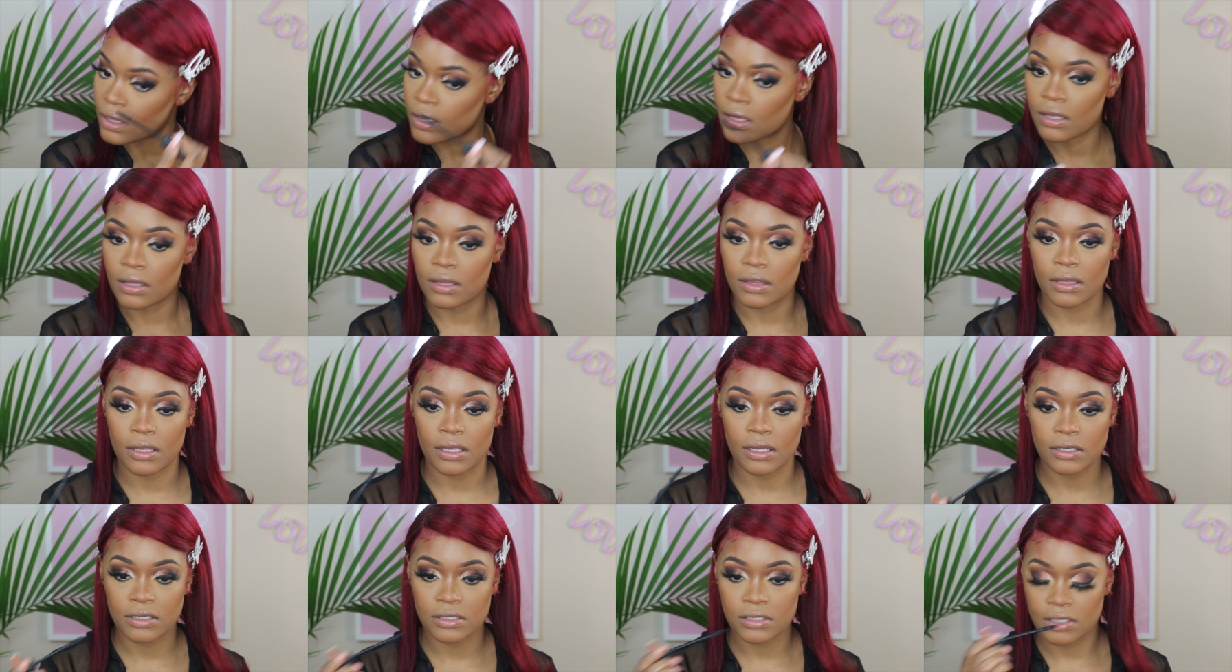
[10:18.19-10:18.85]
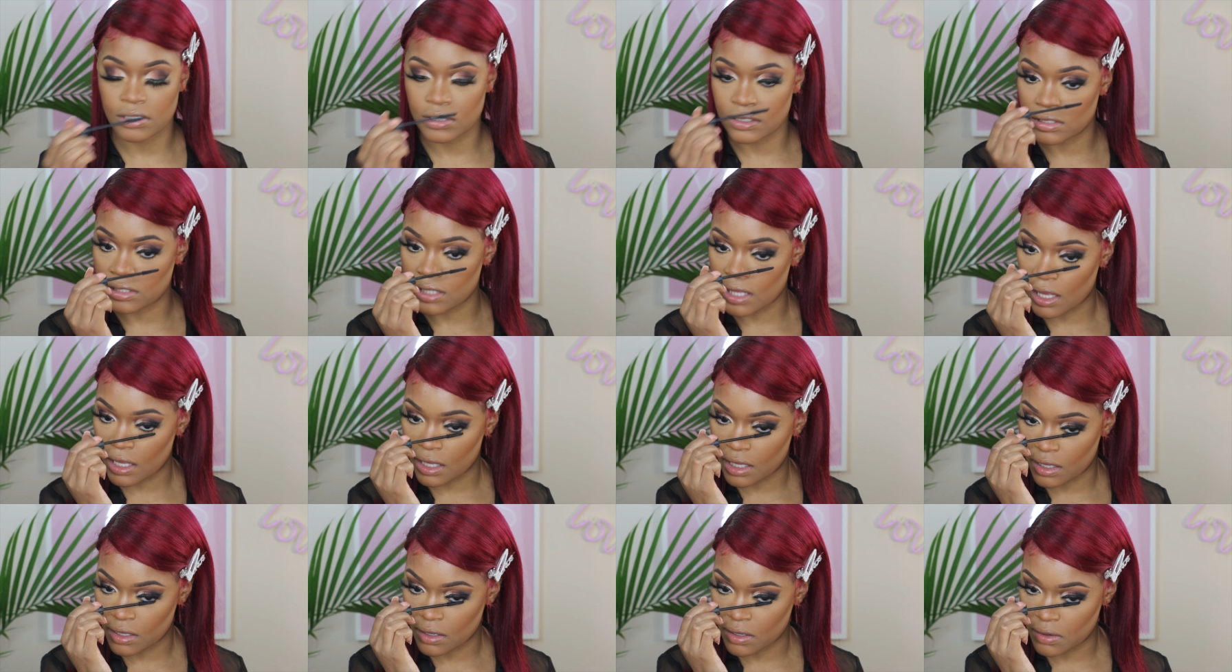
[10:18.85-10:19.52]
And this just
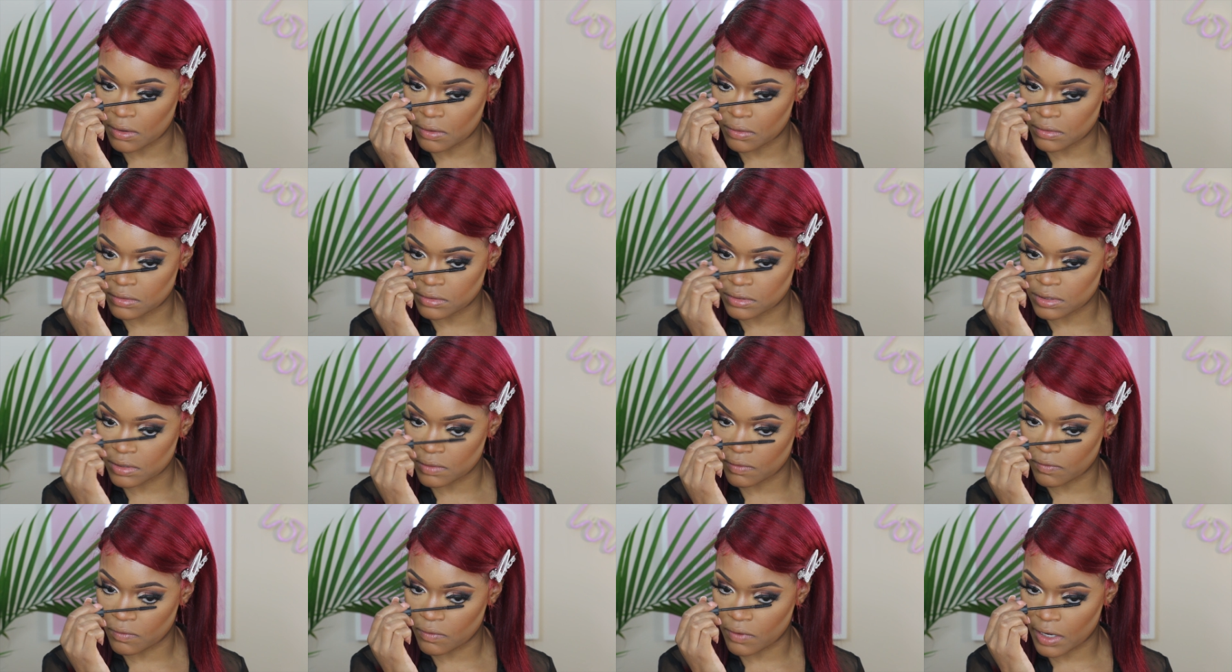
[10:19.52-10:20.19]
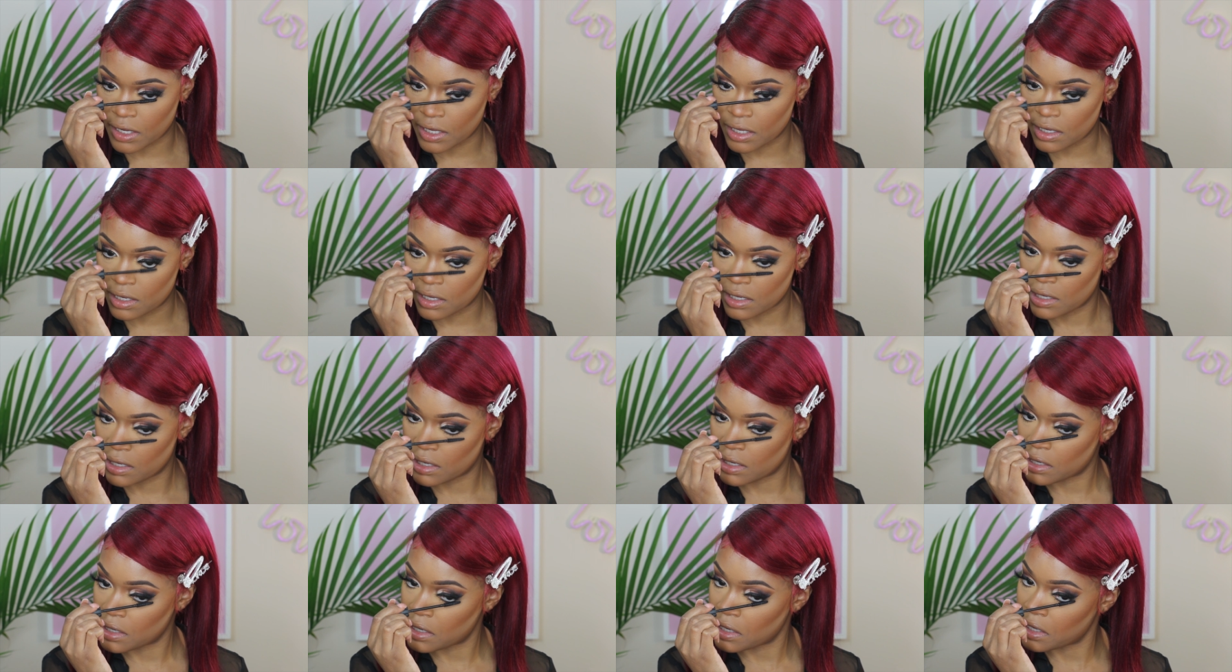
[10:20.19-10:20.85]
like goes right
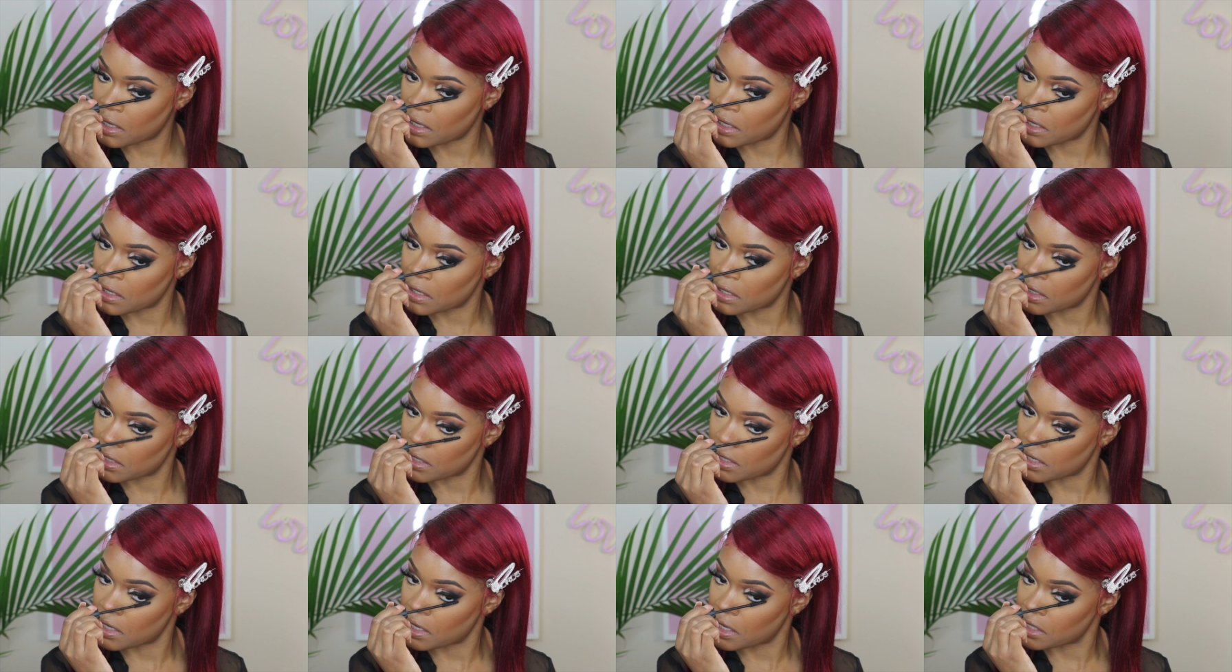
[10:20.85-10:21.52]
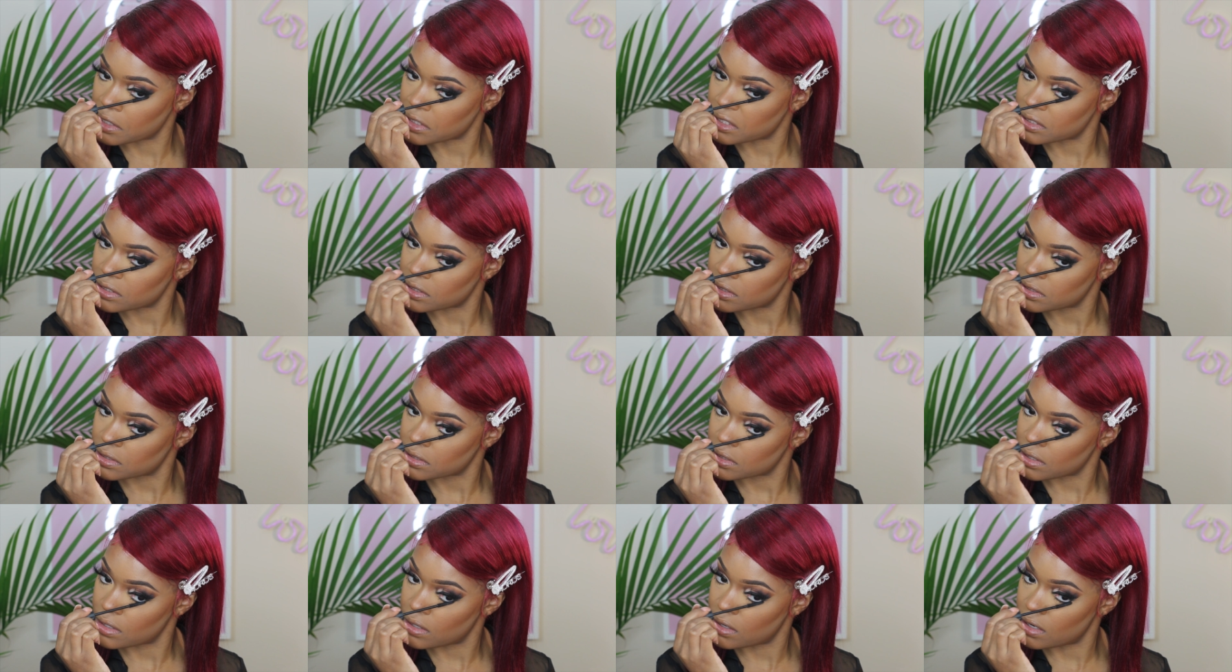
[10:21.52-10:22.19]
in and
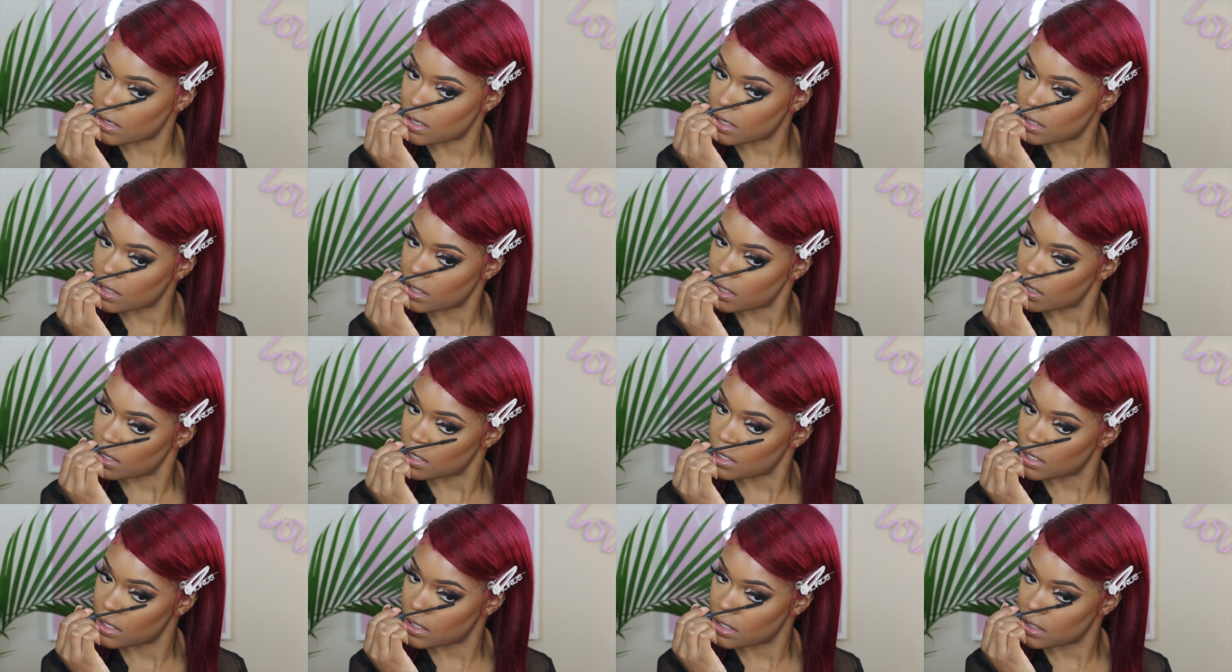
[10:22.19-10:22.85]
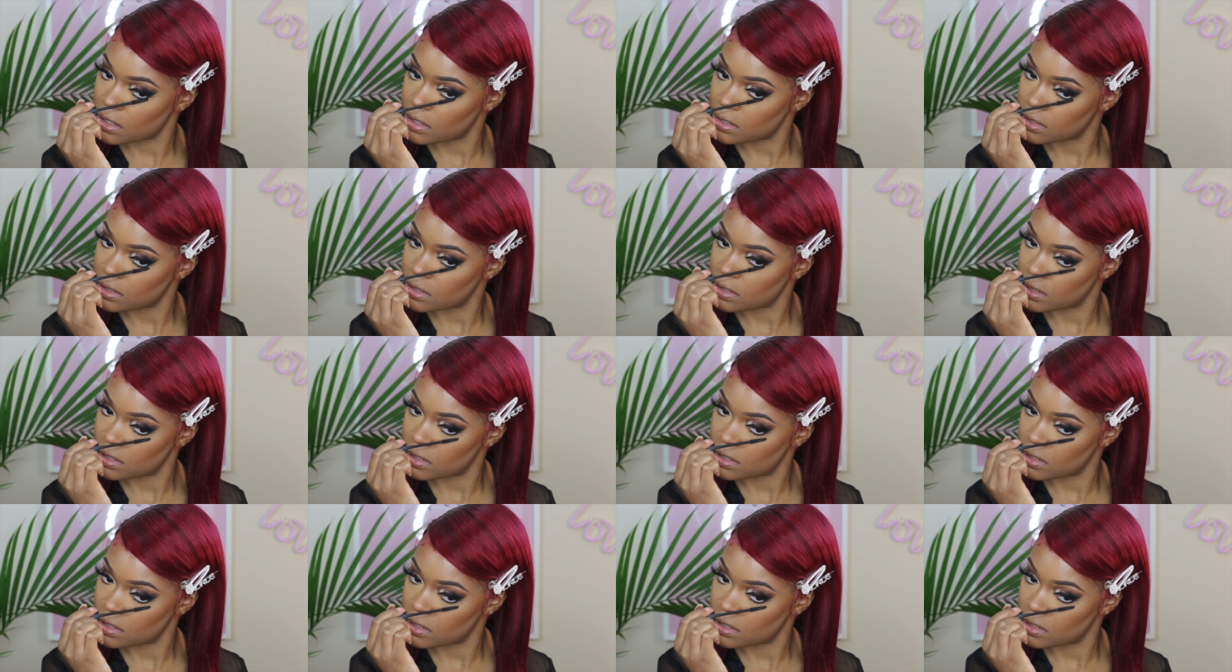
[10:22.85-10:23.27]
gets all the hairs.